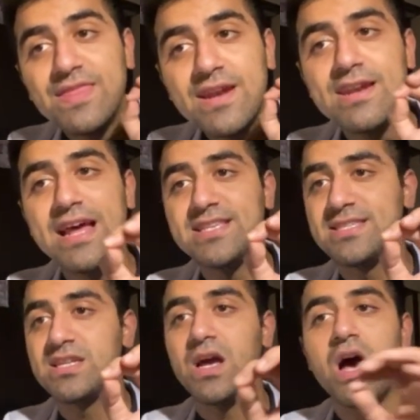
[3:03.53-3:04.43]
The
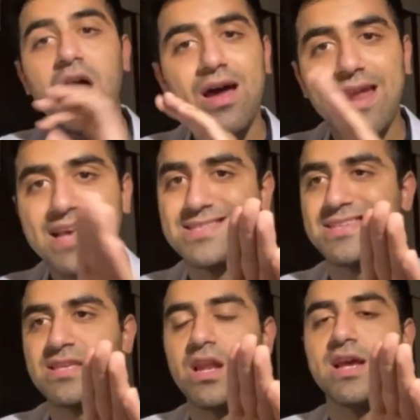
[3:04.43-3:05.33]
rest are
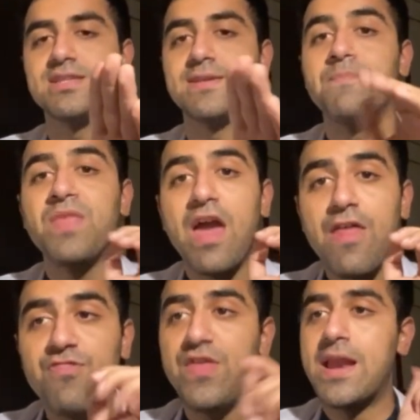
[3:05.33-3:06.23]
SSRIs.
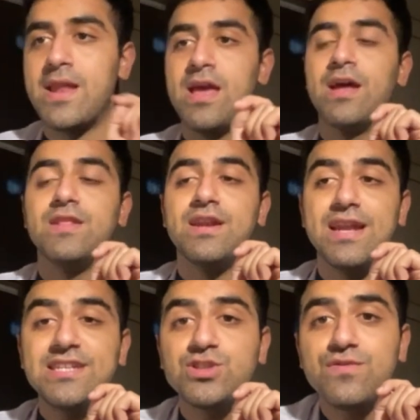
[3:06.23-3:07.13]
And then the
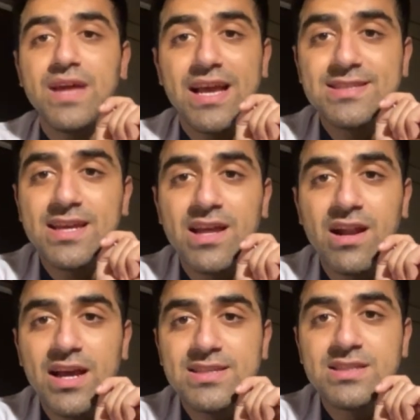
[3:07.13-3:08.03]
rest of the
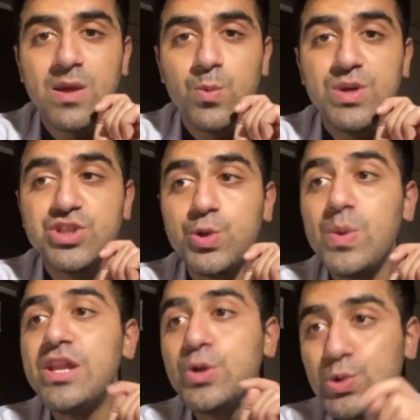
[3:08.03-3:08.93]
SNRIs, which you
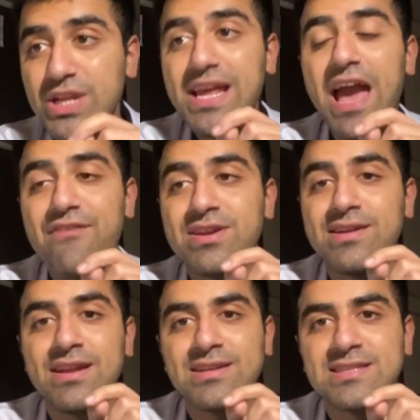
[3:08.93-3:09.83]
will usually have in
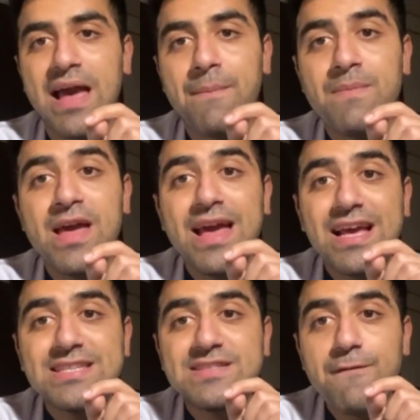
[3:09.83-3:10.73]
an exam,
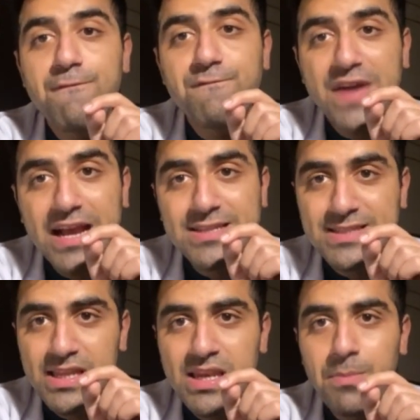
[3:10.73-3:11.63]
is the
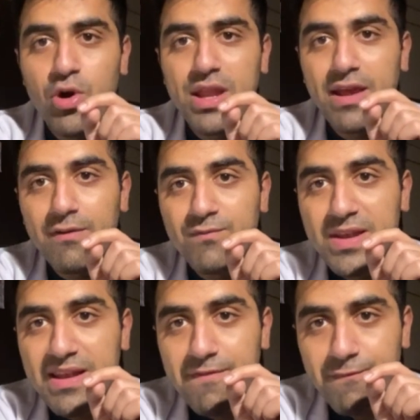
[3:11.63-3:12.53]
vaccine mnemonic.
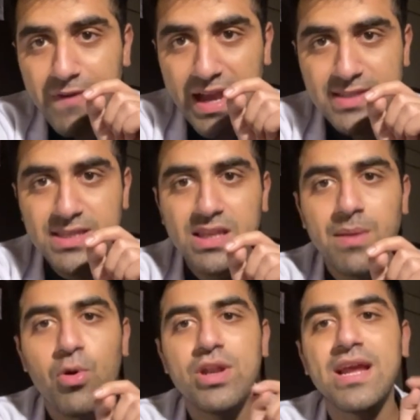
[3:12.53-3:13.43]
Venlafaxine
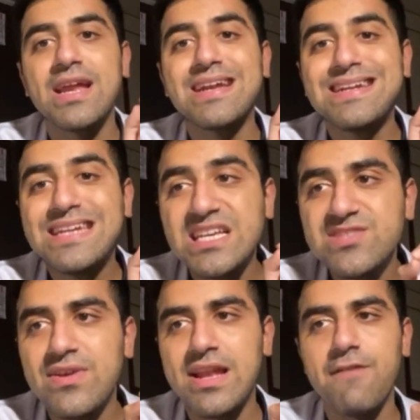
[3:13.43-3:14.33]
mnemonic,
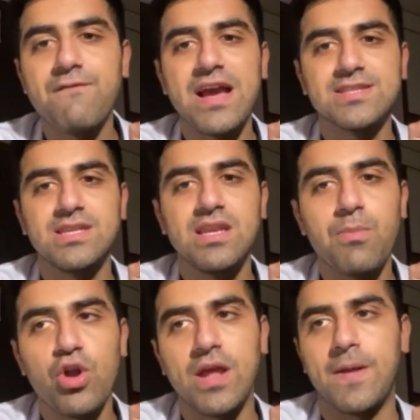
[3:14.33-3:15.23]
desvenlafaxine
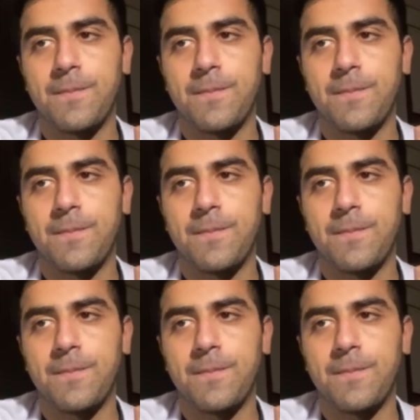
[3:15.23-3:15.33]
mnemonic.